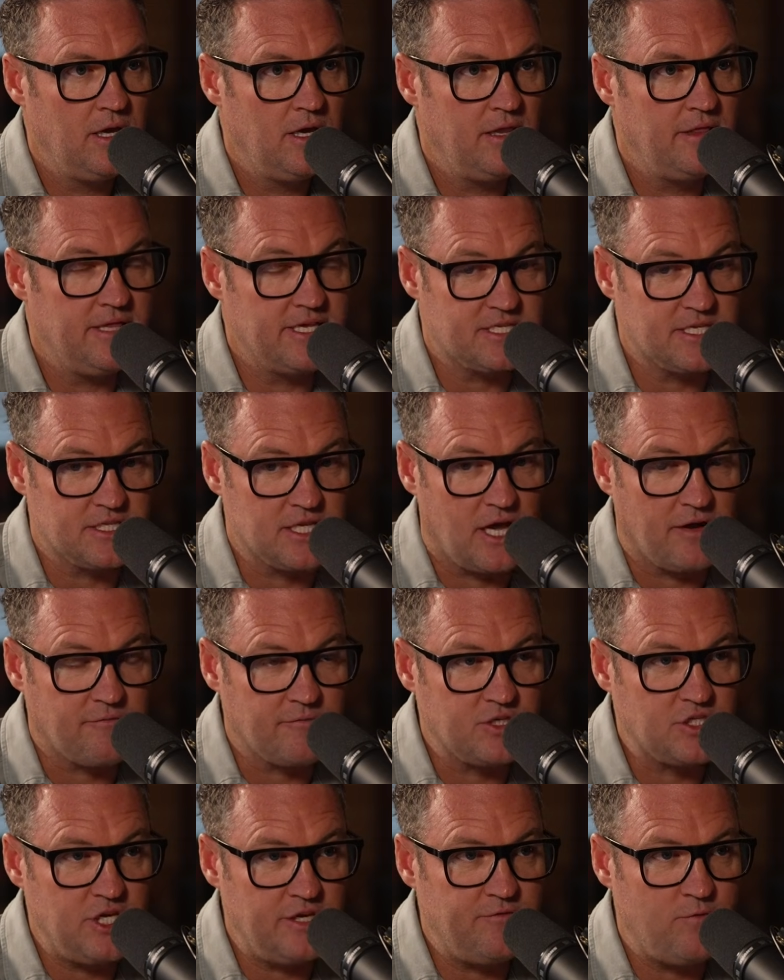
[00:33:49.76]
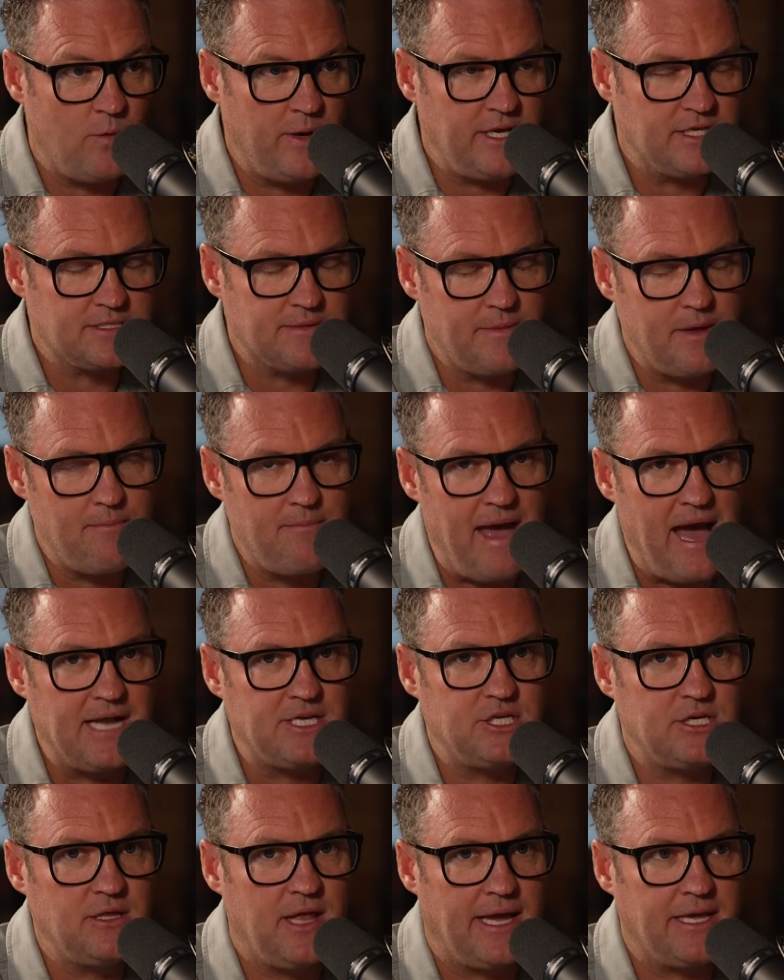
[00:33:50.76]
This is the government's chief witness. I mean,
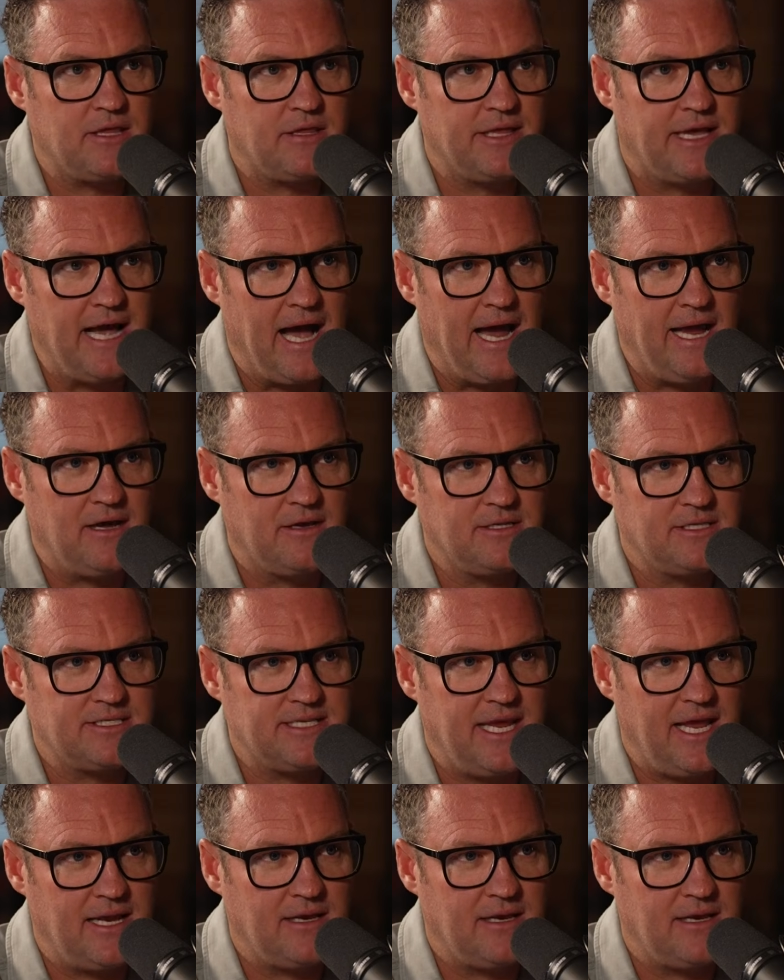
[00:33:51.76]
imagine like the guy on the stand.